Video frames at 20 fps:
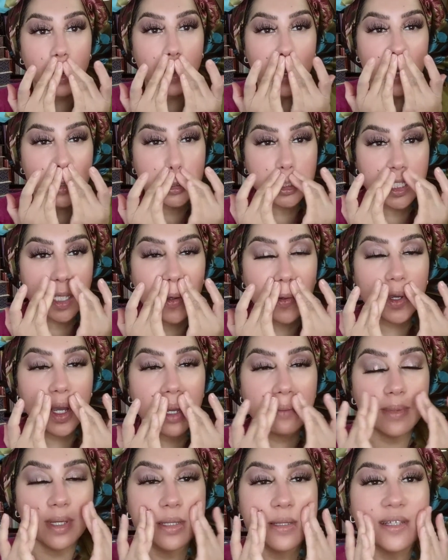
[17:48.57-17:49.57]
So, I
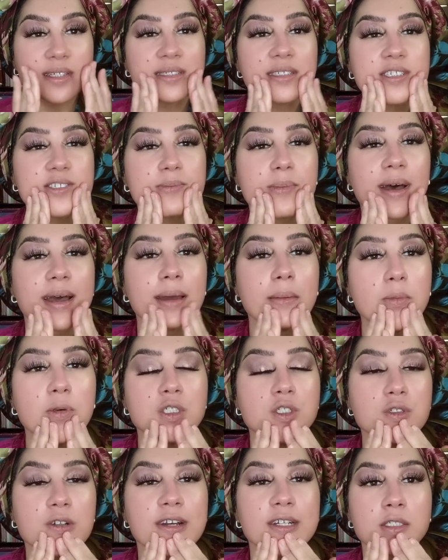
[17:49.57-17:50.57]
mean, this is my
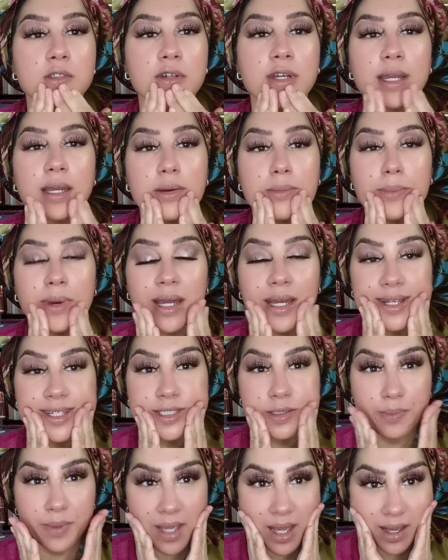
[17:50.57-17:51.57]
moisturizer and my
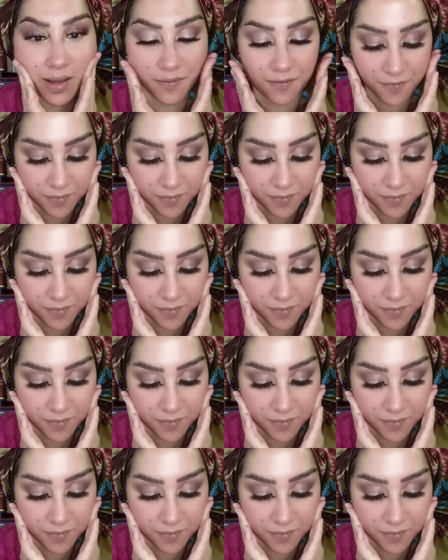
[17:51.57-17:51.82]
SPF